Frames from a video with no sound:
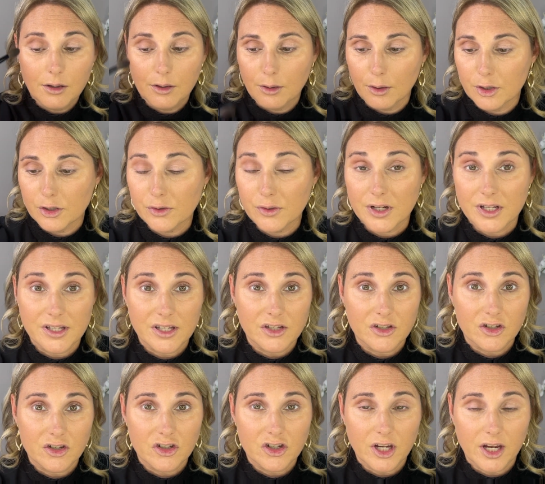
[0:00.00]
or
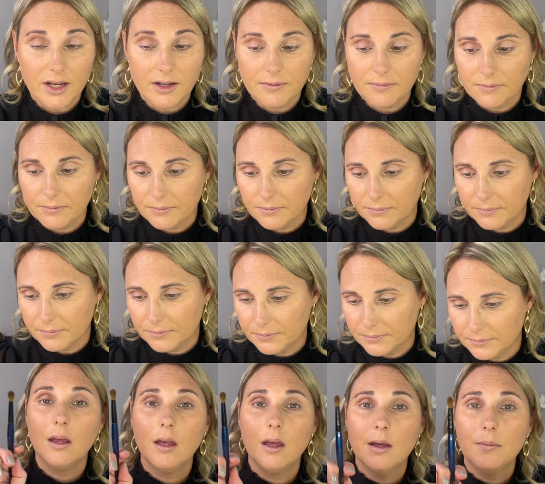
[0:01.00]
transition shade.
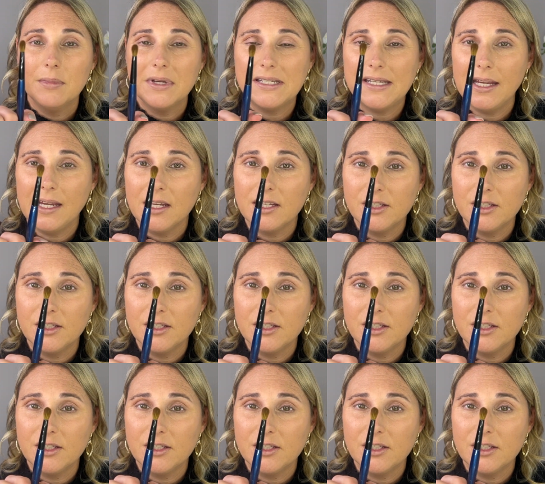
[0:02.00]
I take a